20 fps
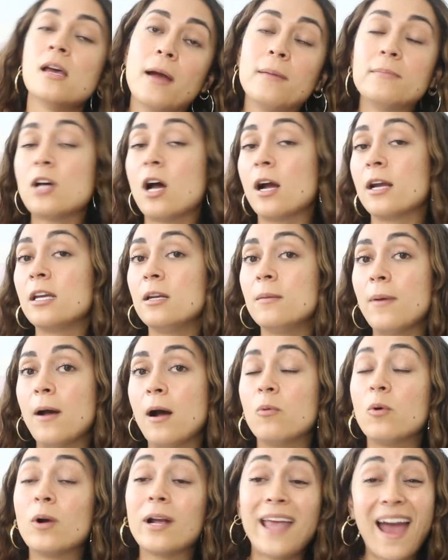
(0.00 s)
I'm talking
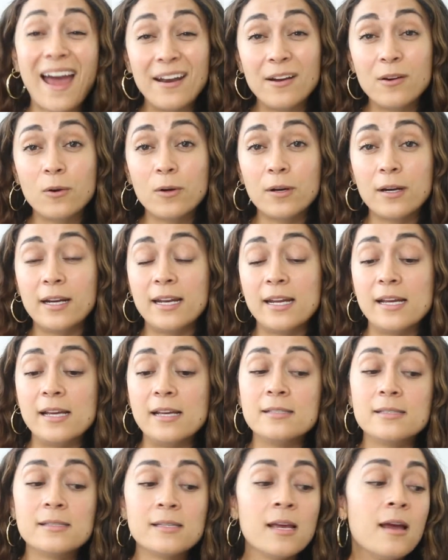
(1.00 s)
about, what category it
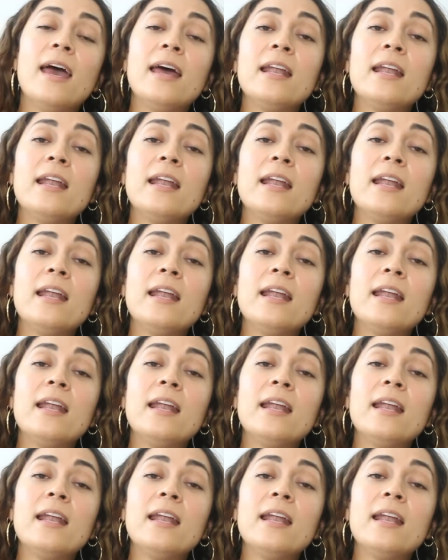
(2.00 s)
is.